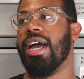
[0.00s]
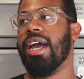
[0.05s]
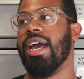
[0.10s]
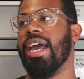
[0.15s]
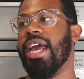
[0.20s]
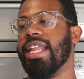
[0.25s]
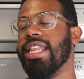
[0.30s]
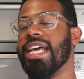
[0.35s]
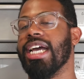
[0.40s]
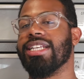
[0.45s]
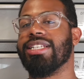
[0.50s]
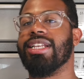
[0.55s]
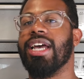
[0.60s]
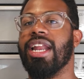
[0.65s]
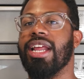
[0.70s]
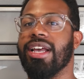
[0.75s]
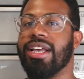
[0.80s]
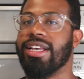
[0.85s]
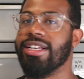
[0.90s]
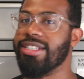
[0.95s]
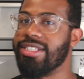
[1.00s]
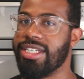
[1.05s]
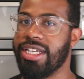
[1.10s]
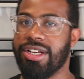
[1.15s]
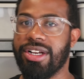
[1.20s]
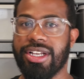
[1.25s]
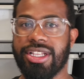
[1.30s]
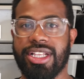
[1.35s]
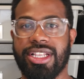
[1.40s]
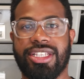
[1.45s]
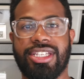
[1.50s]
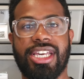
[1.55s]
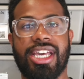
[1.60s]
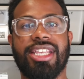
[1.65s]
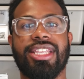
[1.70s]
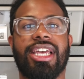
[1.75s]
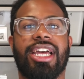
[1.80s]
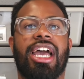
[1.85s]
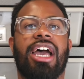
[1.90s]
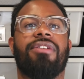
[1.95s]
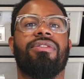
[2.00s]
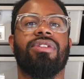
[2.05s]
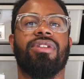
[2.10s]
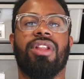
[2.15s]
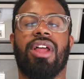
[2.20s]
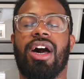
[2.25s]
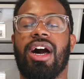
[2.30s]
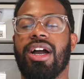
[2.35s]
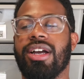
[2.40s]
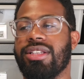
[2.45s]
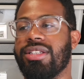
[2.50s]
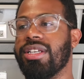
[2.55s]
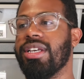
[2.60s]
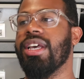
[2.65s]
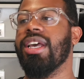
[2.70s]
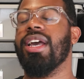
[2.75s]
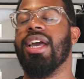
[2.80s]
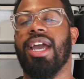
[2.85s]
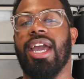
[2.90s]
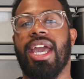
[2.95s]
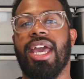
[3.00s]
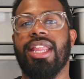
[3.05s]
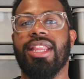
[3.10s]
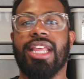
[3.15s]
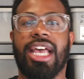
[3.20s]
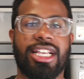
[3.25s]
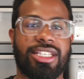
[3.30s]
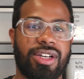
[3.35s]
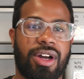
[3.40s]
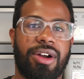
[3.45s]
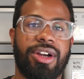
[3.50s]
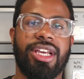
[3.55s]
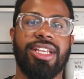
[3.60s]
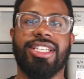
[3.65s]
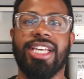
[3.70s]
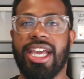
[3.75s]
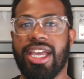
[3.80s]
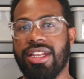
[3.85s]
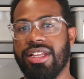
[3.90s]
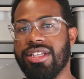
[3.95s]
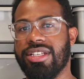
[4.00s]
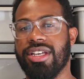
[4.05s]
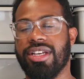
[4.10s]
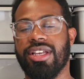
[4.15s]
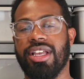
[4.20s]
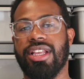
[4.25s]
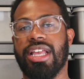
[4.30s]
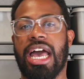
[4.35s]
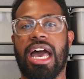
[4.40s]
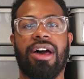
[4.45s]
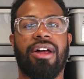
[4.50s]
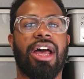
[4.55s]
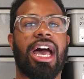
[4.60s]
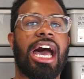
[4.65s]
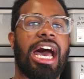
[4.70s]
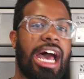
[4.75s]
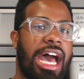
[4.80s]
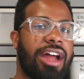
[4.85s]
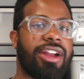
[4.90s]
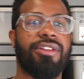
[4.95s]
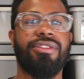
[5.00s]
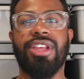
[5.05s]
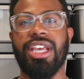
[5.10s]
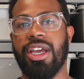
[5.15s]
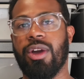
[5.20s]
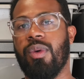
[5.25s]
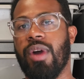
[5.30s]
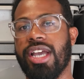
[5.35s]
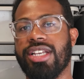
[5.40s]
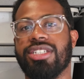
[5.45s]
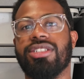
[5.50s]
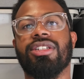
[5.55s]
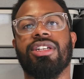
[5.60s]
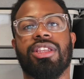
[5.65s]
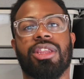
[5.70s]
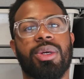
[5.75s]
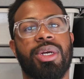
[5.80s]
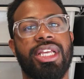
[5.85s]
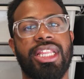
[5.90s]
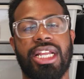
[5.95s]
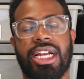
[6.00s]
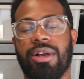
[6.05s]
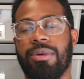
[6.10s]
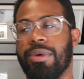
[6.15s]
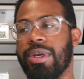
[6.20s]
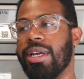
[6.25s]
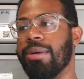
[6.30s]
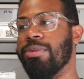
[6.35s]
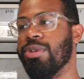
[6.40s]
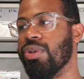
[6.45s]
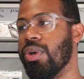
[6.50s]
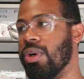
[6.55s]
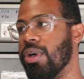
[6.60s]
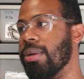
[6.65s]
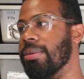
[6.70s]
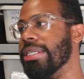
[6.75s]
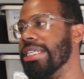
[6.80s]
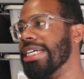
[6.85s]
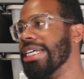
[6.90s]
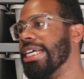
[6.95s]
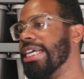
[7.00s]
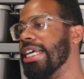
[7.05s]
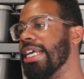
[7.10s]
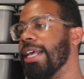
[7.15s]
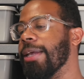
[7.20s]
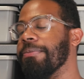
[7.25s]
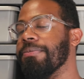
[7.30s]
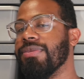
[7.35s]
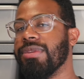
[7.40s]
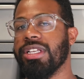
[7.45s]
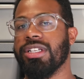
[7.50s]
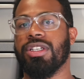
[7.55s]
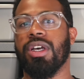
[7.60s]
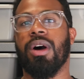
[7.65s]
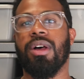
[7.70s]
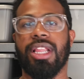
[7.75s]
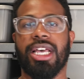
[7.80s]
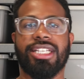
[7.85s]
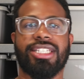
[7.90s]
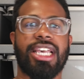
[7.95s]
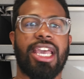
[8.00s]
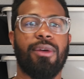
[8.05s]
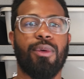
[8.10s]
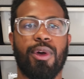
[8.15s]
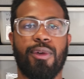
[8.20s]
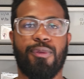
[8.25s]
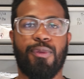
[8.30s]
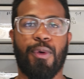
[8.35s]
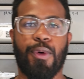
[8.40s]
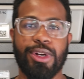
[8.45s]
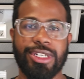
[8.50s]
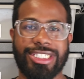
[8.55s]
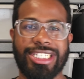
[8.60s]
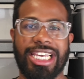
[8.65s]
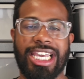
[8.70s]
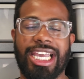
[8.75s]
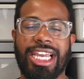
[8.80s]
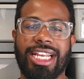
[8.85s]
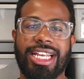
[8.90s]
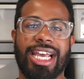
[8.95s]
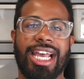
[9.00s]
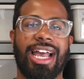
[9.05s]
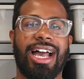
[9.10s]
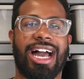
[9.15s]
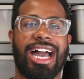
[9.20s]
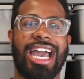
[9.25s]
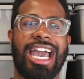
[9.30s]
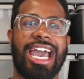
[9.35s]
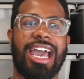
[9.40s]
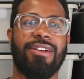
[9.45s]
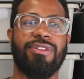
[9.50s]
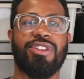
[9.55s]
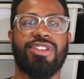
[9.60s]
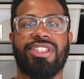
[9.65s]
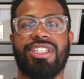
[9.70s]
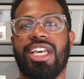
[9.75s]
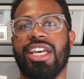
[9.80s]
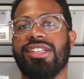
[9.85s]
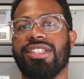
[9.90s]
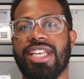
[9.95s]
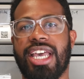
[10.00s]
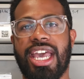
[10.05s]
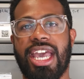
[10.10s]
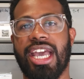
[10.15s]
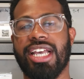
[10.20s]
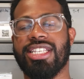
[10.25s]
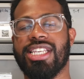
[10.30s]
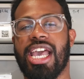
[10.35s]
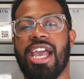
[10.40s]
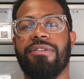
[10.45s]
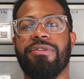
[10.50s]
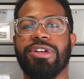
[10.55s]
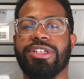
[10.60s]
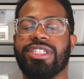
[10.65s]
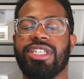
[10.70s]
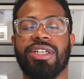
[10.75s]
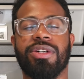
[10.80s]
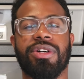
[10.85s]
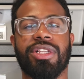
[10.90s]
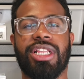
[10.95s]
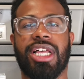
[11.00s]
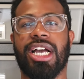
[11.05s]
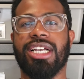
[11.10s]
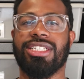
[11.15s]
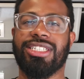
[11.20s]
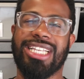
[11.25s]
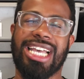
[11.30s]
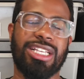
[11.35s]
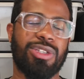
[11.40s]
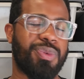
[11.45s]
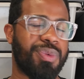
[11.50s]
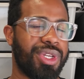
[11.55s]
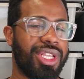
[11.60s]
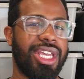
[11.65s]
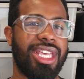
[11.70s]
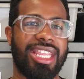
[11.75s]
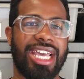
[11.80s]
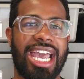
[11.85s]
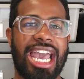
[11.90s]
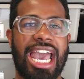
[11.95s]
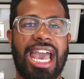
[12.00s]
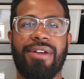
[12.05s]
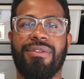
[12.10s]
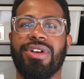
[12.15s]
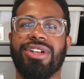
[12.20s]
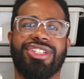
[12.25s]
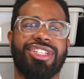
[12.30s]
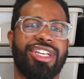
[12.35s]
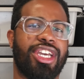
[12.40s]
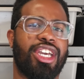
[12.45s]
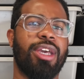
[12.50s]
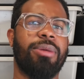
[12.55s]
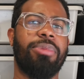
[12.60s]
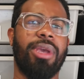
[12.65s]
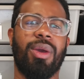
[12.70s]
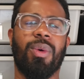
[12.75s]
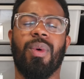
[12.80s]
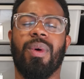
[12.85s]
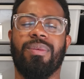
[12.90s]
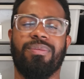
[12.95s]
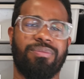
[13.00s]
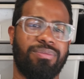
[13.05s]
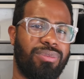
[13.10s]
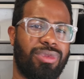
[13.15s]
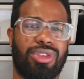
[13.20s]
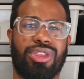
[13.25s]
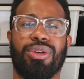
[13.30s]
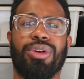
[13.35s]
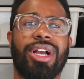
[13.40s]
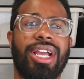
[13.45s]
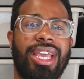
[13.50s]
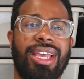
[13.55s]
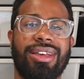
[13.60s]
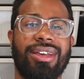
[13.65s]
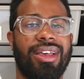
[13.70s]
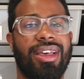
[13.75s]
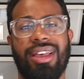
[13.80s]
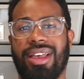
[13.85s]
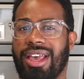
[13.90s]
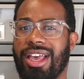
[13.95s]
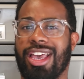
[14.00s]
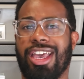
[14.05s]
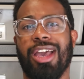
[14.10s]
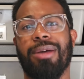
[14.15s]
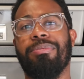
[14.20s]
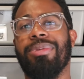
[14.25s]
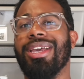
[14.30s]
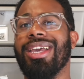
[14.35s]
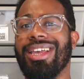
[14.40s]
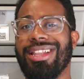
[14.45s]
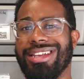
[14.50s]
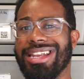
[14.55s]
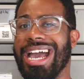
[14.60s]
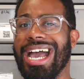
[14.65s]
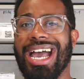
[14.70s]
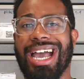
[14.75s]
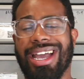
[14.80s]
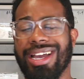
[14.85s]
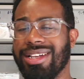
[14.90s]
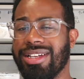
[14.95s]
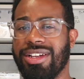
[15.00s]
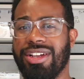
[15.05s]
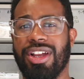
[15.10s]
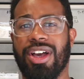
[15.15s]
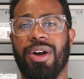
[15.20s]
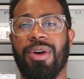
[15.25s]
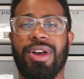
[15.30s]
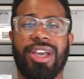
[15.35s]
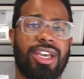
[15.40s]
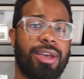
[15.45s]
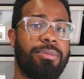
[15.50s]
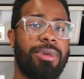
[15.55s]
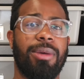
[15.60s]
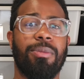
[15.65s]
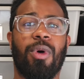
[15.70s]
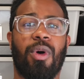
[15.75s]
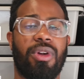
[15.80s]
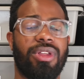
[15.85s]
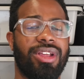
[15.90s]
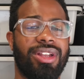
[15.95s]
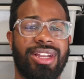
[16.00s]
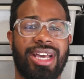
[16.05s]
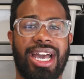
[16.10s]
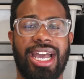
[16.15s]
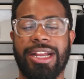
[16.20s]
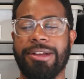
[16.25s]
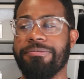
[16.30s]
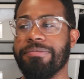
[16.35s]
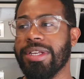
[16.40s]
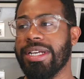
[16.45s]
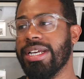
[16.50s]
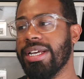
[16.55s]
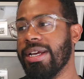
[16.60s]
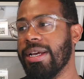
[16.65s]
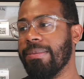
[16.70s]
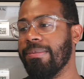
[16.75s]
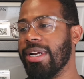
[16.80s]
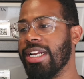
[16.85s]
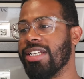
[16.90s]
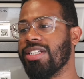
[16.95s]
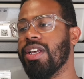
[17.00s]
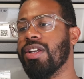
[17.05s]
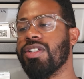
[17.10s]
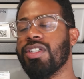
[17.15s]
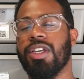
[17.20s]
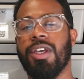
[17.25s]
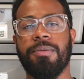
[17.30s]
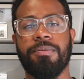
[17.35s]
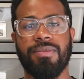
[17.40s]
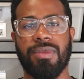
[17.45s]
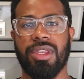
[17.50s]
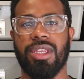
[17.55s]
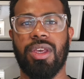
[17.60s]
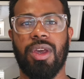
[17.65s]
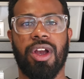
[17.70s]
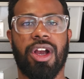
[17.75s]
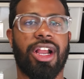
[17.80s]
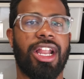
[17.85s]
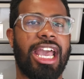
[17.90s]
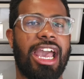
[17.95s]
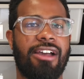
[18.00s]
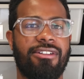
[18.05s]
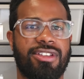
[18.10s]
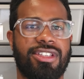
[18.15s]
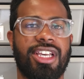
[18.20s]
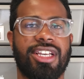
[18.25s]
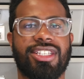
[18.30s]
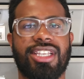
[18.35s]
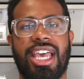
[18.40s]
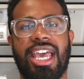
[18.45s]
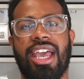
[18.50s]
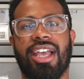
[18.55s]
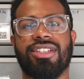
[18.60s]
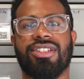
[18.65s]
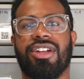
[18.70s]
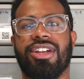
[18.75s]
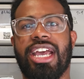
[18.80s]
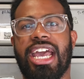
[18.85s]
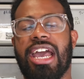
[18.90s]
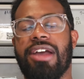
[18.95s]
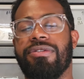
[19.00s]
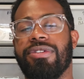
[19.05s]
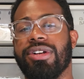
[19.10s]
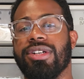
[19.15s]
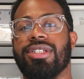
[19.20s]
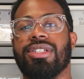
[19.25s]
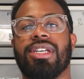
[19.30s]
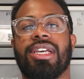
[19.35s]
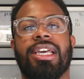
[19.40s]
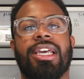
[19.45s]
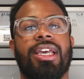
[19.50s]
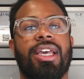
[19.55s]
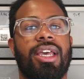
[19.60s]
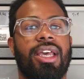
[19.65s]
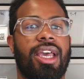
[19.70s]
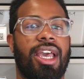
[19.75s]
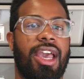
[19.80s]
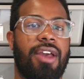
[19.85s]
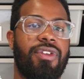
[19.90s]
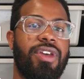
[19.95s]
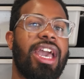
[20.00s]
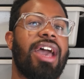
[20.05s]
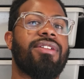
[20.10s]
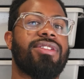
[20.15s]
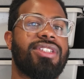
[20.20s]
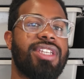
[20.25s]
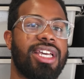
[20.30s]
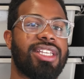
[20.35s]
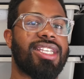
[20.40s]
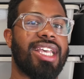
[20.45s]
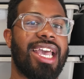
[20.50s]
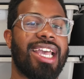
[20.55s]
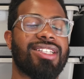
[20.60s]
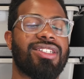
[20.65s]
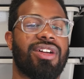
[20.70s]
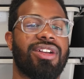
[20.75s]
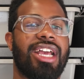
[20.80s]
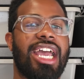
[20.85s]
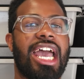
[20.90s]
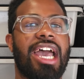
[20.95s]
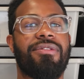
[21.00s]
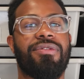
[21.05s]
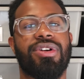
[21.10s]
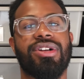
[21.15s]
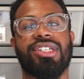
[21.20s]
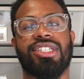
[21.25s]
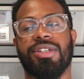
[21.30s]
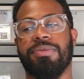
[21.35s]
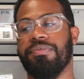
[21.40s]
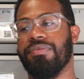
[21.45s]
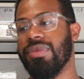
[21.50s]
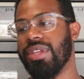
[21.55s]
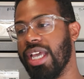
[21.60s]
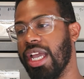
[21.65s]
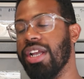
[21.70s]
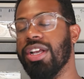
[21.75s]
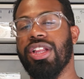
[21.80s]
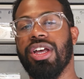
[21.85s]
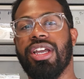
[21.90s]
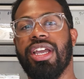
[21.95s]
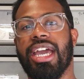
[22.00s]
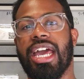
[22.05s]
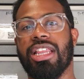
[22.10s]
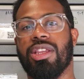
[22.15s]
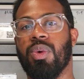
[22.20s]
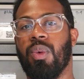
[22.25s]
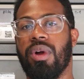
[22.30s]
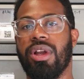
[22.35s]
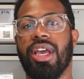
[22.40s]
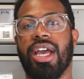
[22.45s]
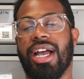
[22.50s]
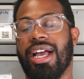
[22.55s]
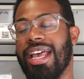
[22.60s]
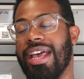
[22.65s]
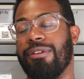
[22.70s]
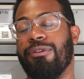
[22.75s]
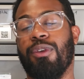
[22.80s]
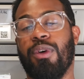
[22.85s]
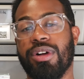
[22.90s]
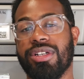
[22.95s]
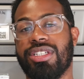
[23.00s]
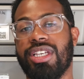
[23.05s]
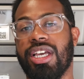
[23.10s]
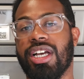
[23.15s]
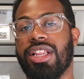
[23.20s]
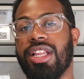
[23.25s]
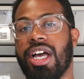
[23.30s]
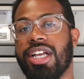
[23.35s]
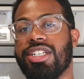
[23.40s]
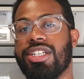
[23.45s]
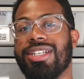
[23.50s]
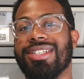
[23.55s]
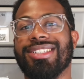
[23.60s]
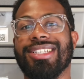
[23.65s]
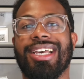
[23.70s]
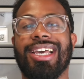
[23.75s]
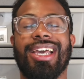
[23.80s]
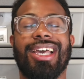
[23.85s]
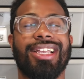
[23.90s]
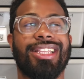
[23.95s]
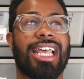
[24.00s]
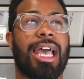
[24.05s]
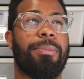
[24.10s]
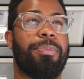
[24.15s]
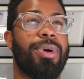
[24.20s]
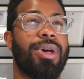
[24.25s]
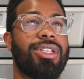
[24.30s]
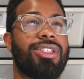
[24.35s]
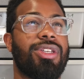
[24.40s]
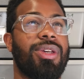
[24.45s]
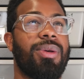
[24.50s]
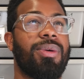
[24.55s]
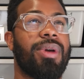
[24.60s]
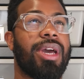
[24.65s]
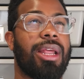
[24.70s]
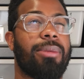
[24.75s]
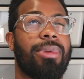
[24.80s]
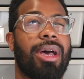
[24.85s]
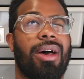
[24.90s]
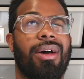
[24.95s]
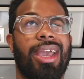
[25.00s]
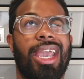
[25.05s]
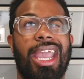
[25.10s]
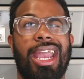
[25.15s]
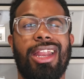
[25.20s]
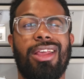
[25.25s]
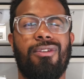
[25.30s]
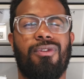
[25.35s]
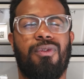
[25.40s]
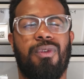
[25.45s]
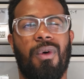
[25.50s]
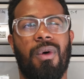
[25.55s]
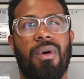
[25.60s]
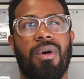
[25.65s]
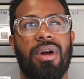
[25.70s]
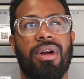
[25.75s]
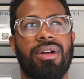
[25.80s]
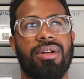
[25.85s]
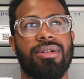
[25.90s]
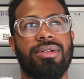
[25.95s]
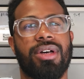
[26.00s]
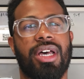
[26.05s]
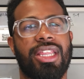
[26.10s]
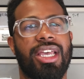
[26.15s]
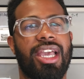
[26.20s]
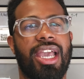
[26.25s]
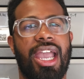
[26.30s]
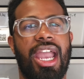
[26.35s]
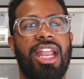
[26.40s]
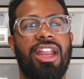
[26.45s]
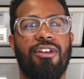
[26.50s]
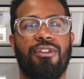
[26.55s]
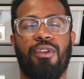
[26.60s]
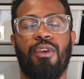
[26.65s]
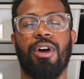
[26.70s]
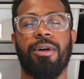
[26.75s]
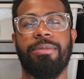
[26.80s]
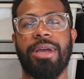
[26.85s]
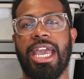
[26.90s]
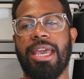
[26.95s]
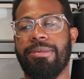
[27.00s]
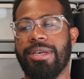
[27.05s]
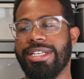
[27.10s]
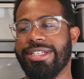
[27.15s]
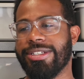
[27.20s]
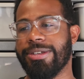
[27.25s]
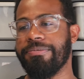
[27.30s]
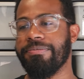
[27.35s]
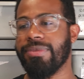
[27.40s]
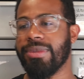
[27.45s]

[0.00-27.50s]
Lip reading: And that's not considering the 10 that haven't locked, and that's already taken into out of the equation the 3 that are reabsorbed. So let's say with 14, I have 6 eggs every single clutch. That's really the average. It could be 3, it could be 9, you know, it could be more than 9. But essentially, you're going to have 6 eggs on average. If you have 6 eggs on average, and you're looking at 14 clutches, that puts you at about 84, I think 84 babies.